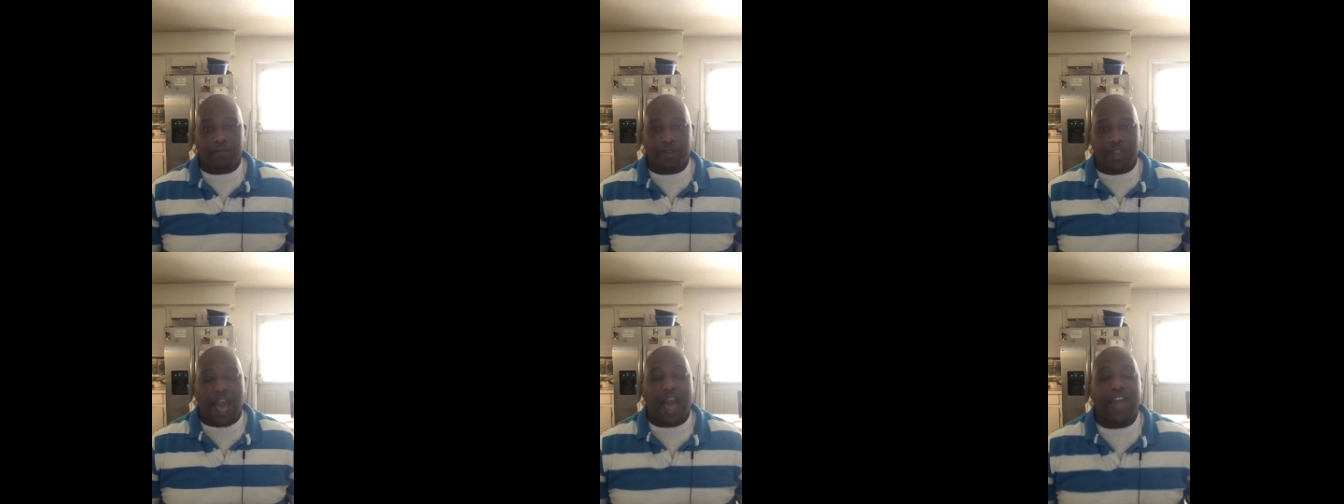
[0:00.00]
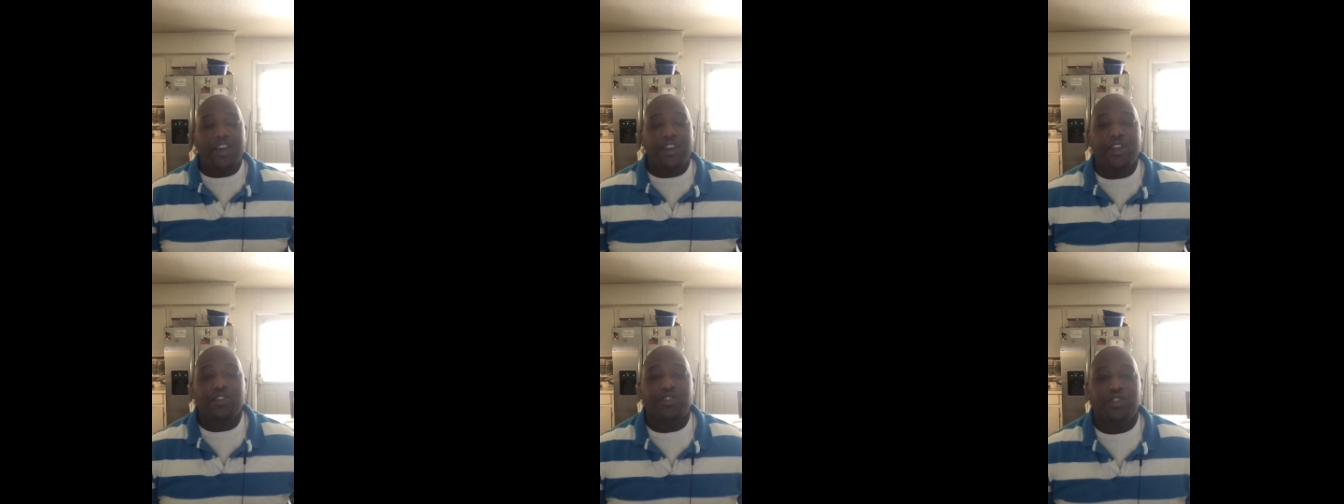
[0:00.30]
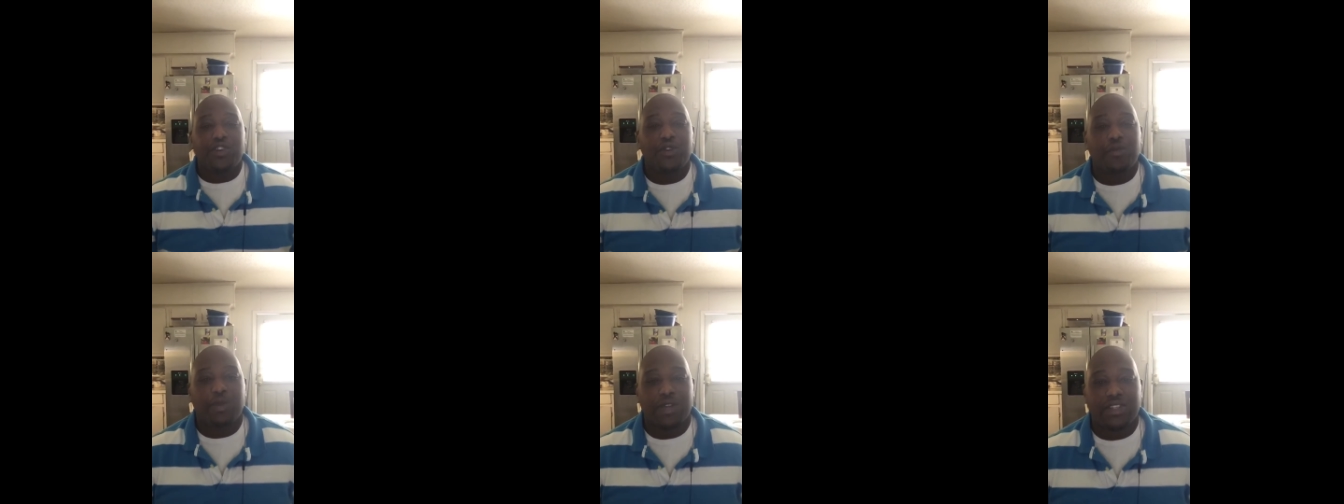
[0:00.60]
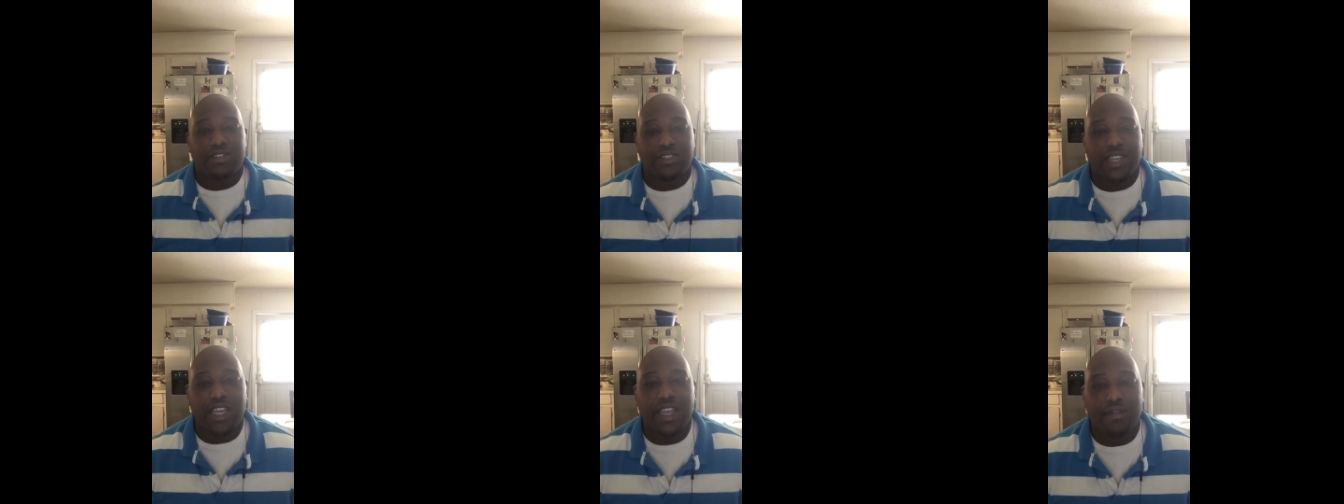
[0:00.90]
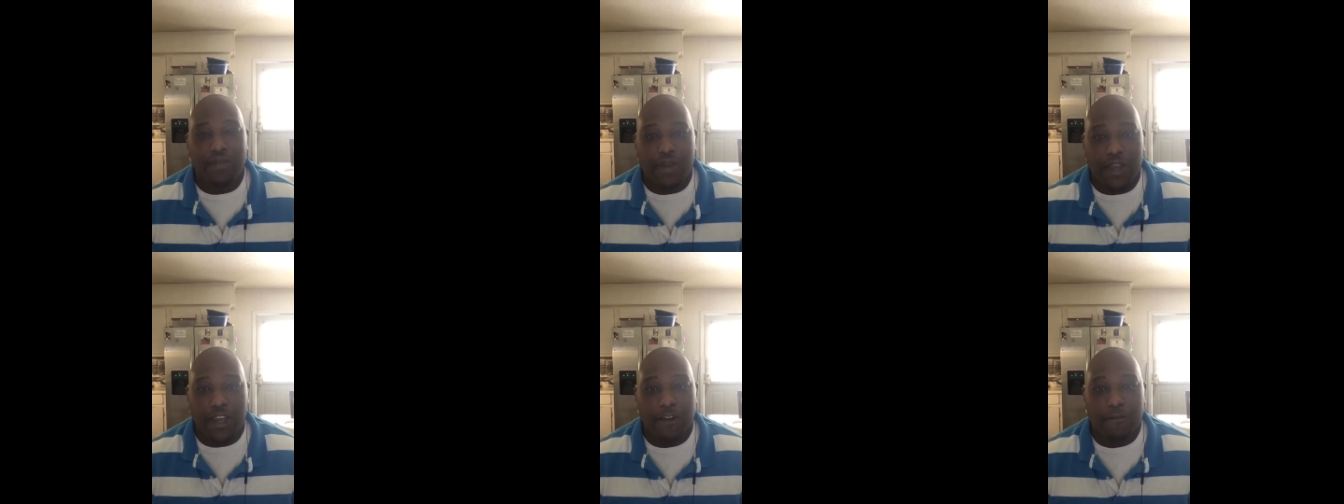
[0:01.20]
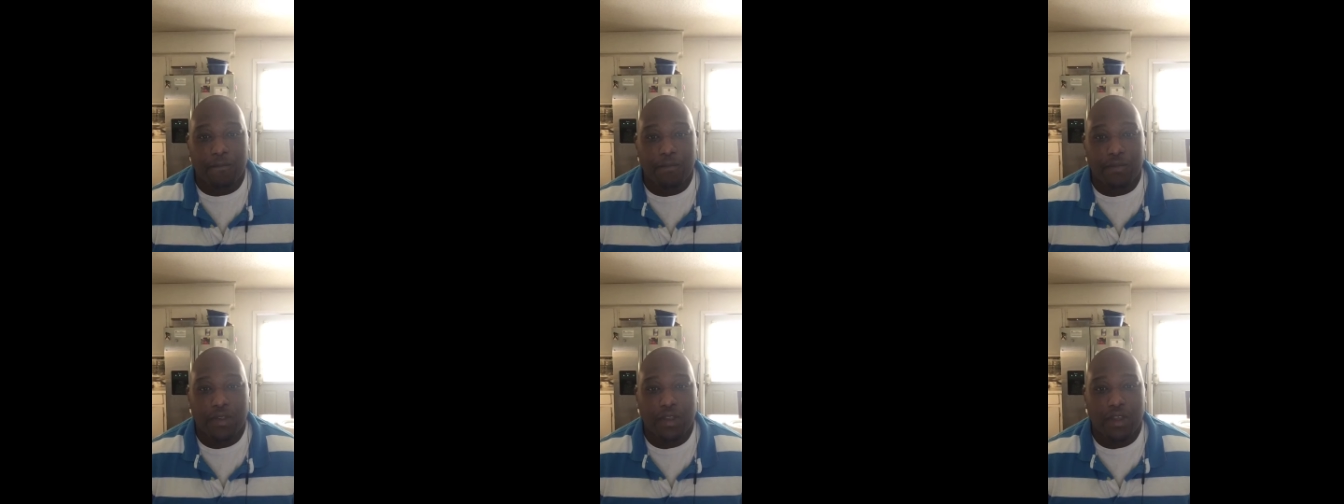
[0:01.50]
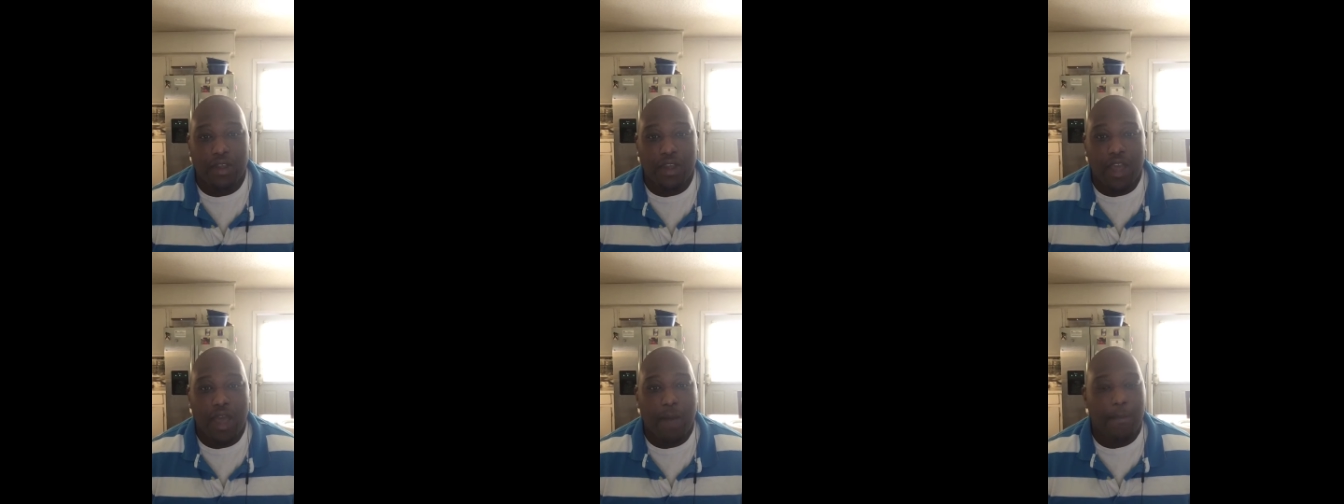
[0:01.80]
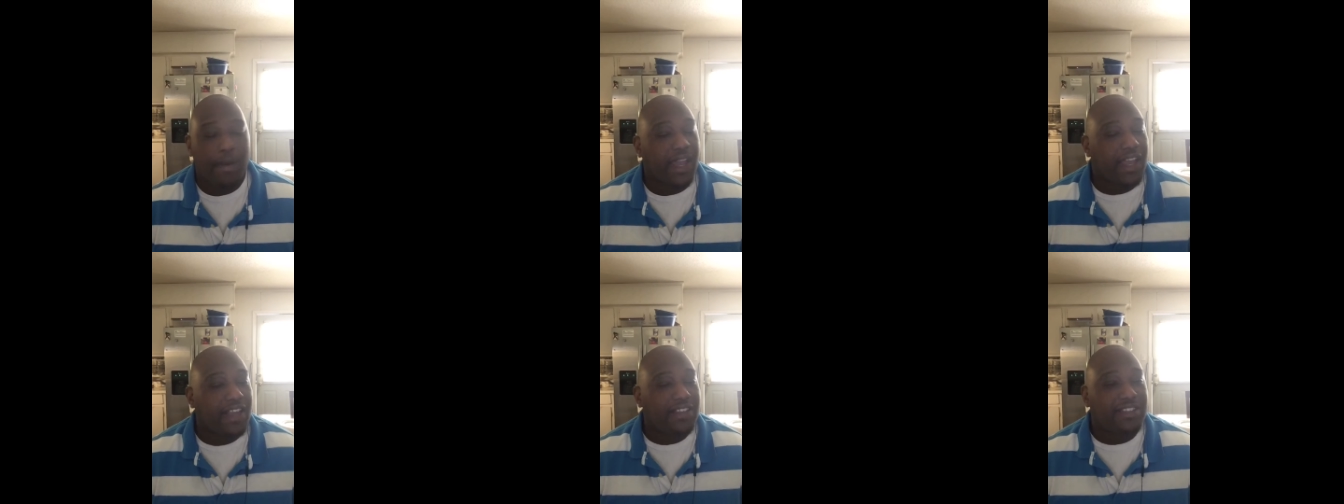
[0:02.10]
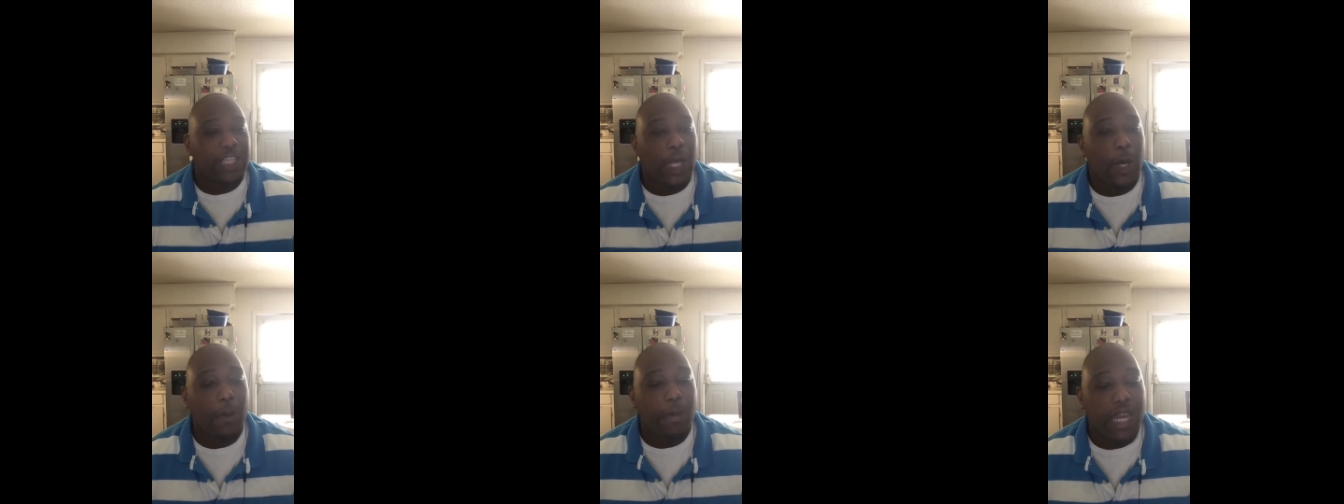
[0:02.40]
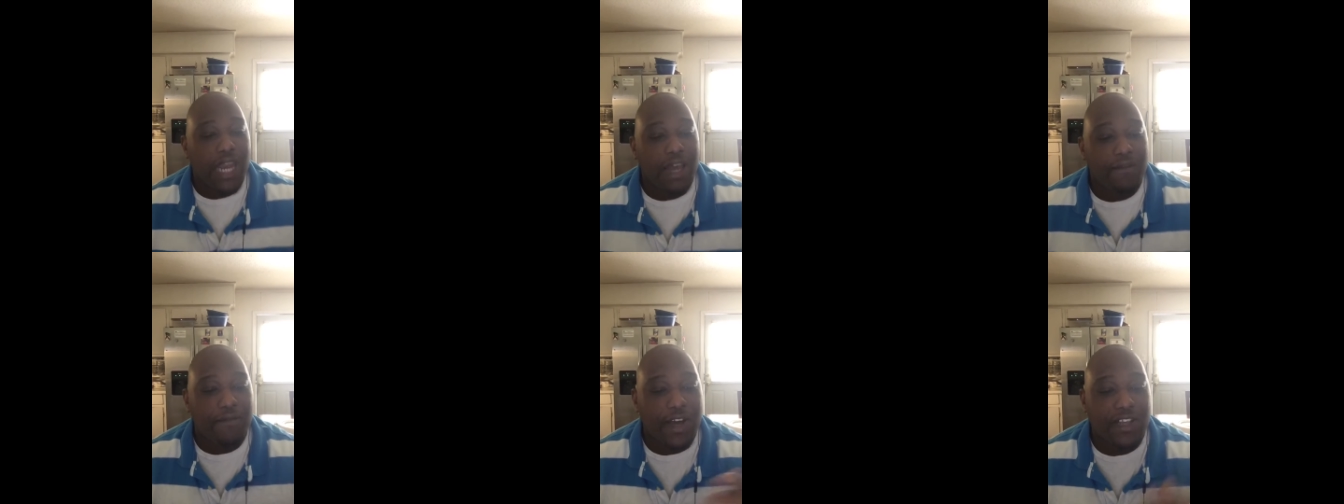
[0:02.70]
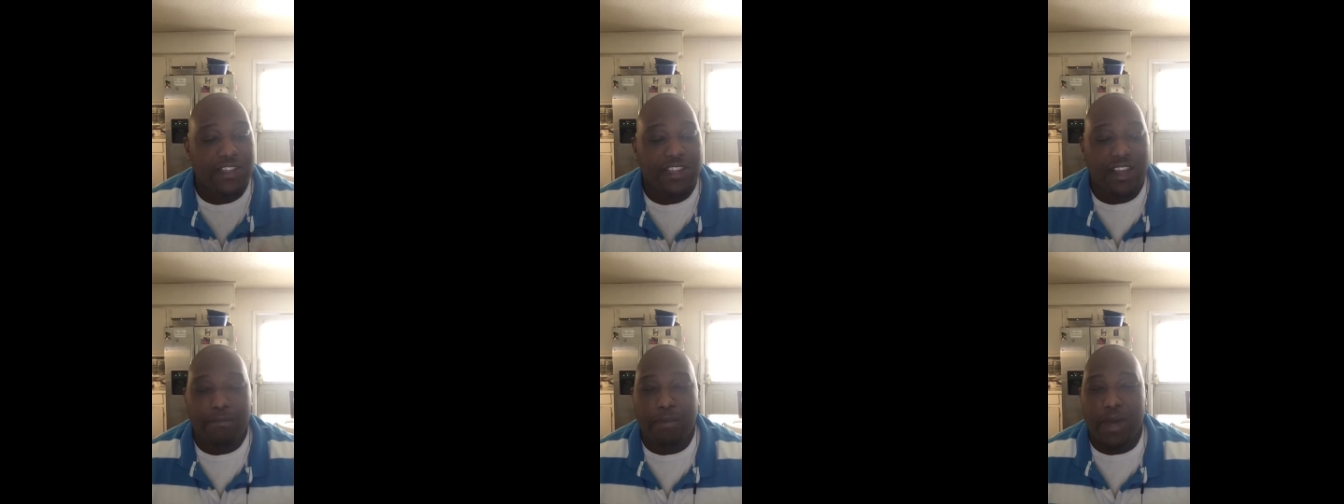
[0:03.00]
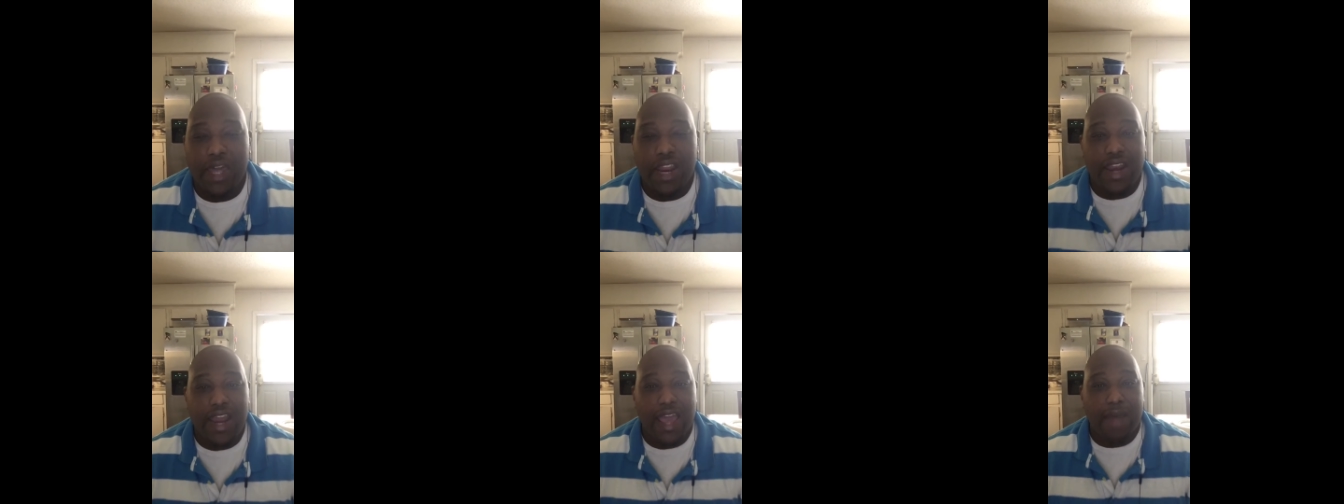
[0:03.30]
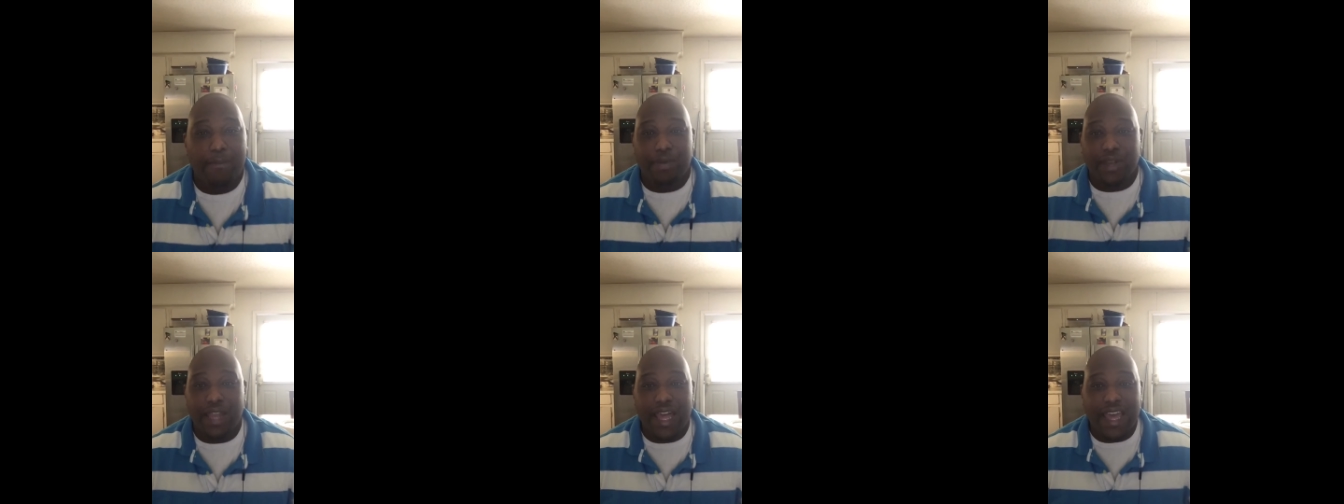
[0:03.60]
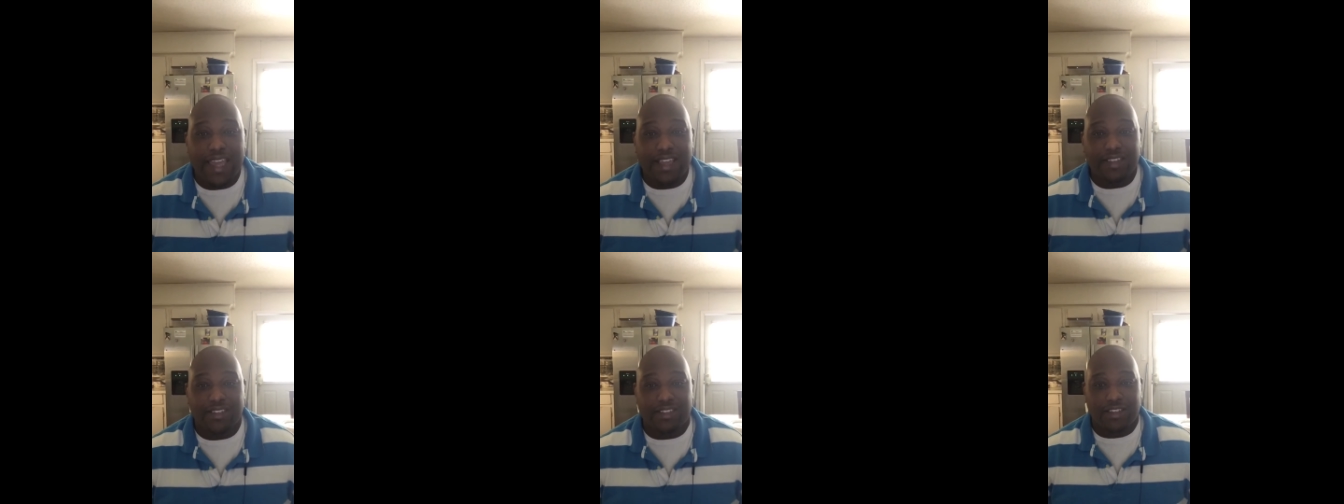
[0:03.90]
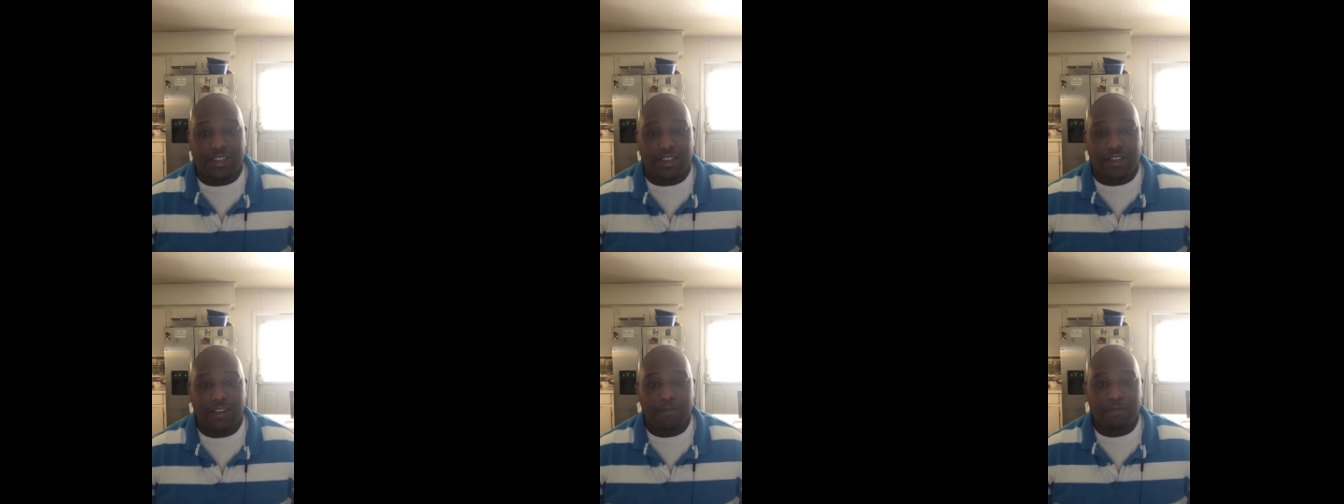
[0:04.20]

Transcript: I need you to receive it. Because so many of us have been in that place